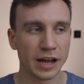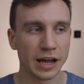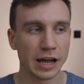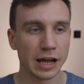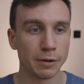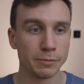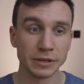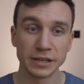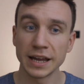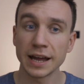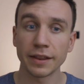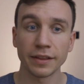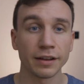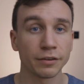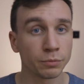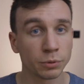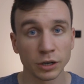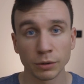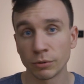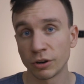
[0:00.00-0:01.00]
uh, yeah,
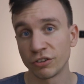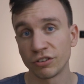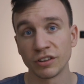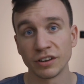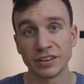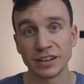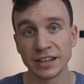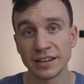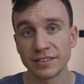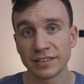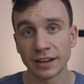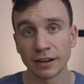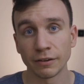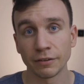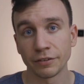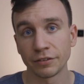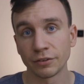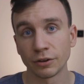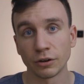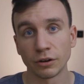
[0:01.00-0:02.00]
that's pretty much the
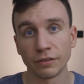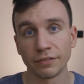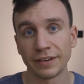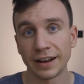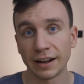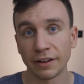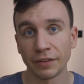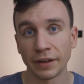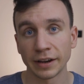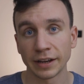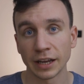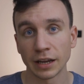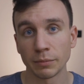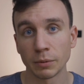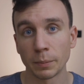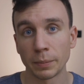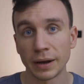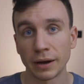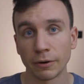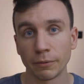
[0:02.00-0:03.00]
details of how that came
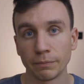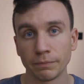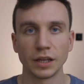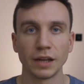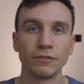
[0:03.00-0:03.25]
about.